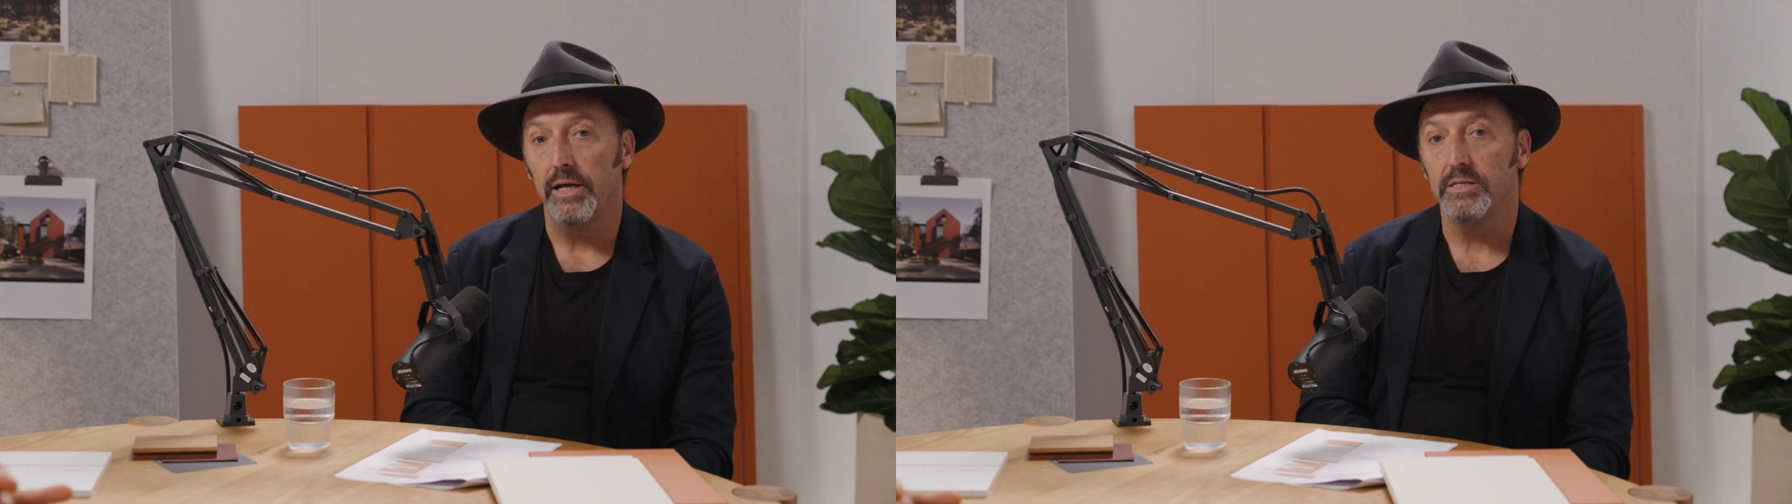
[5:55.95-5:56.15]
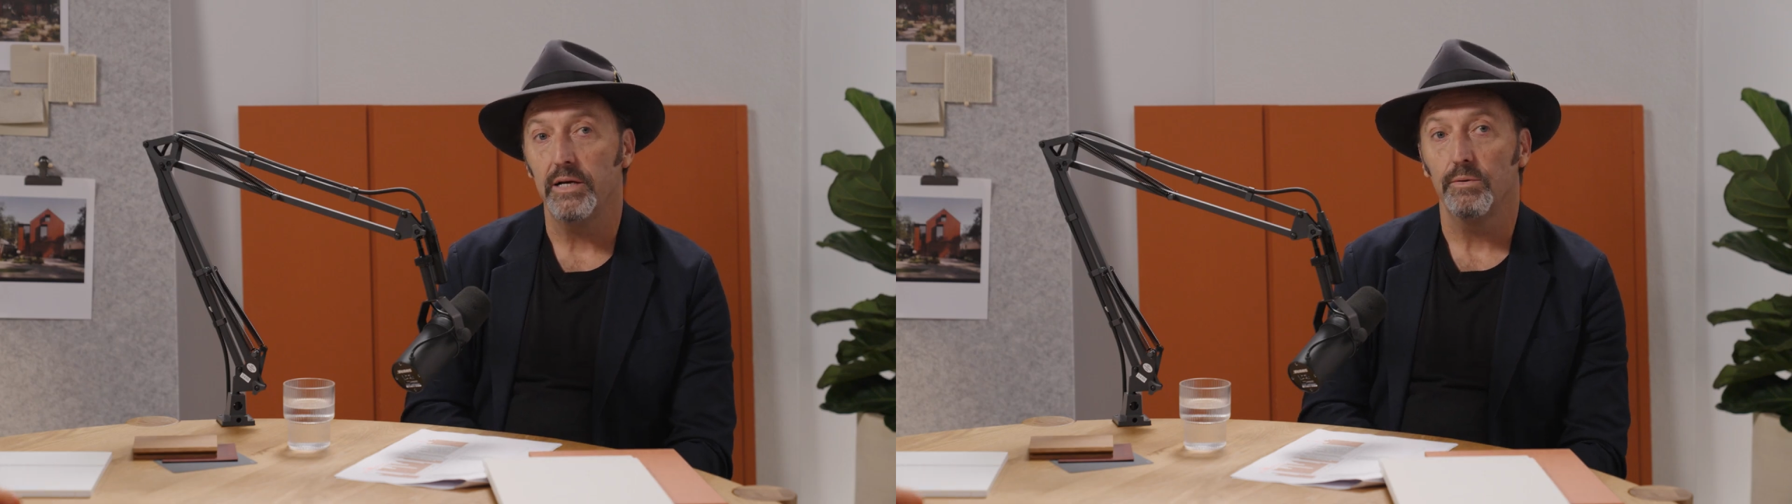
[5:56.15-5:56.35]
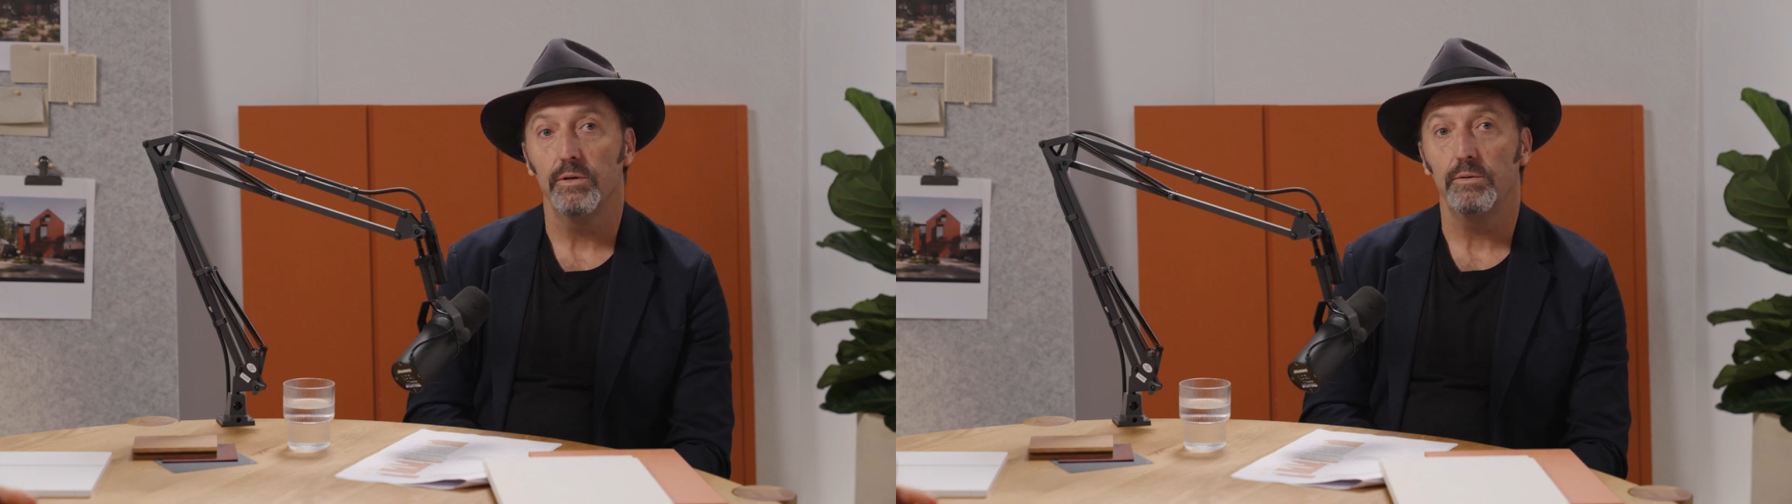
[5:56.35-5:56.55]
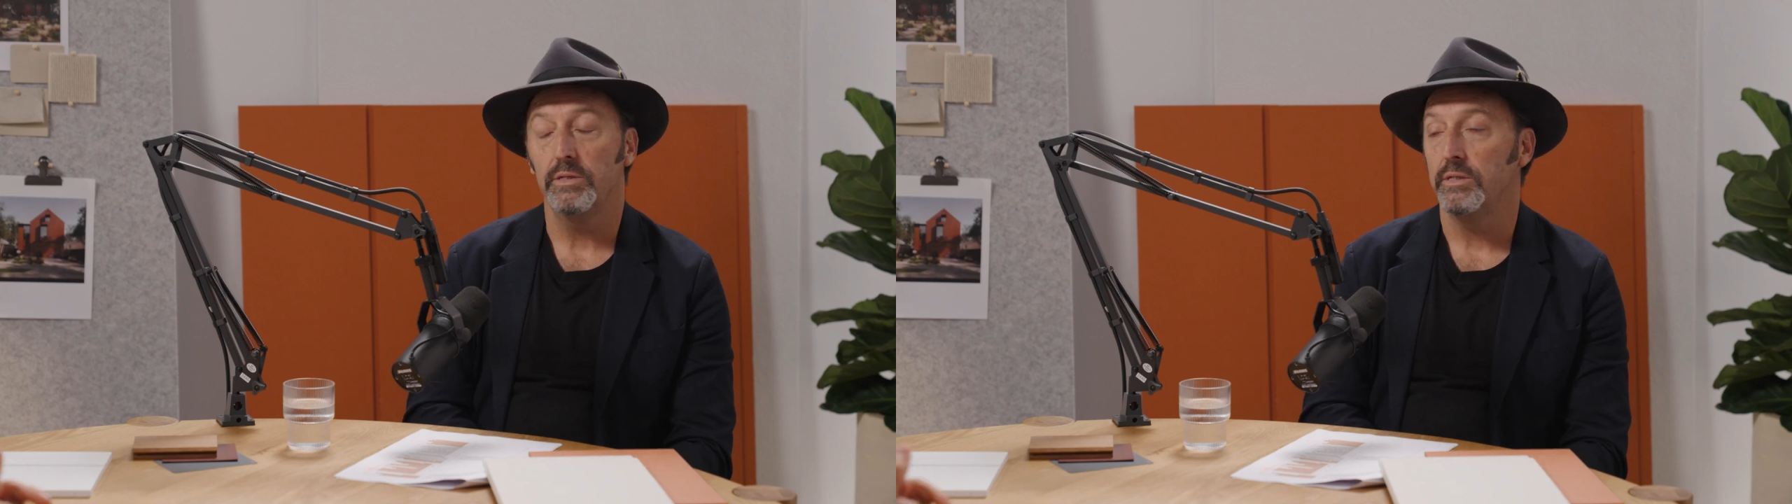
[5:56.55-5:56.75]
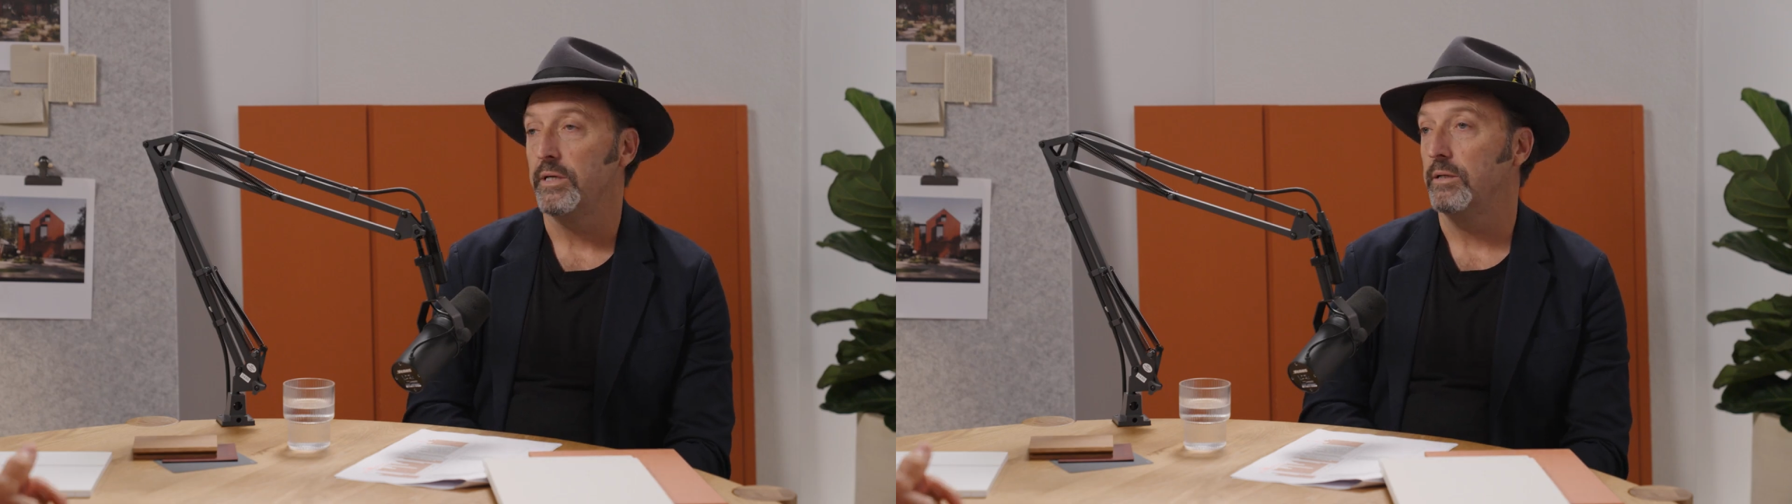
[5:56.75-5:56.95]
does that work
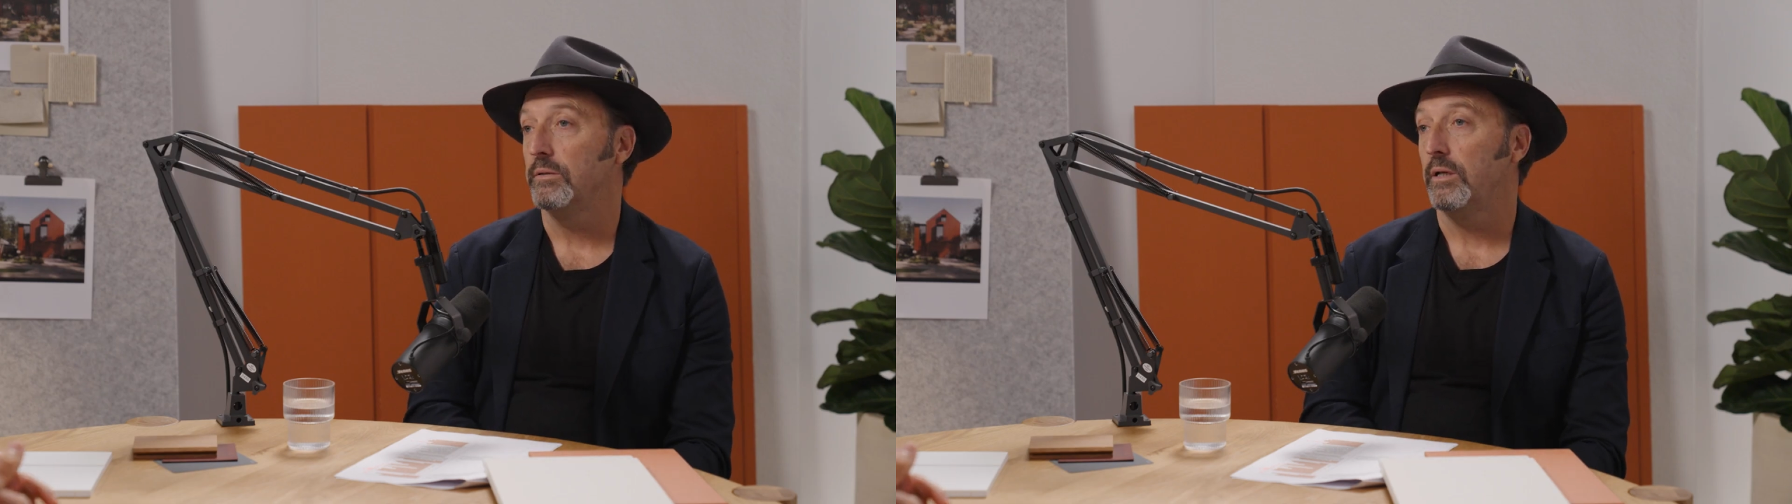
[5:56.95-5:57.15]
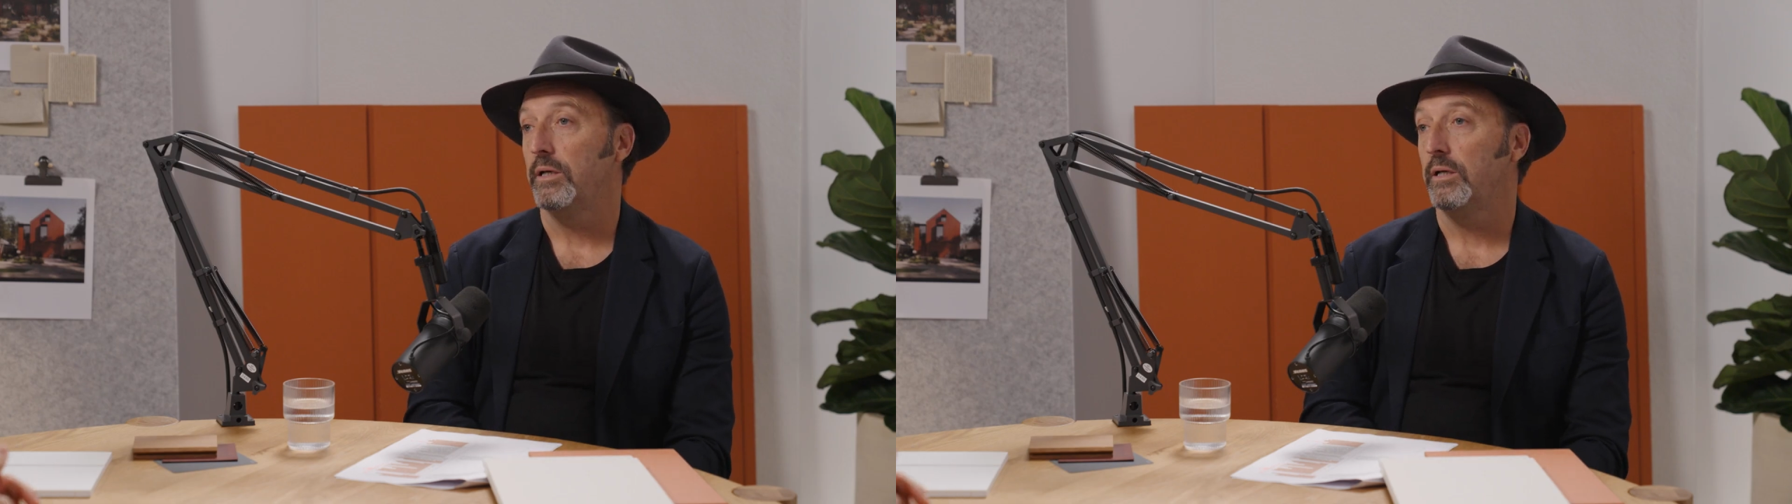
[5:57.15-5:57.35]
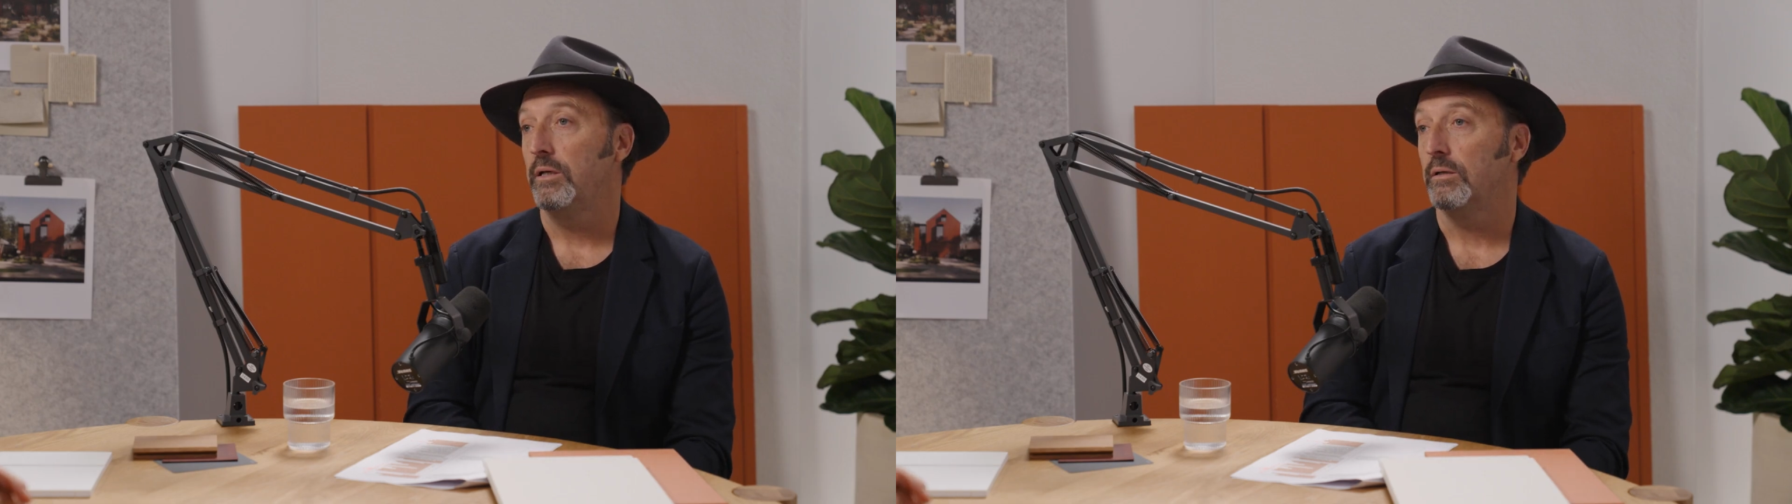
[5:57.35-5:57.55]
with elderly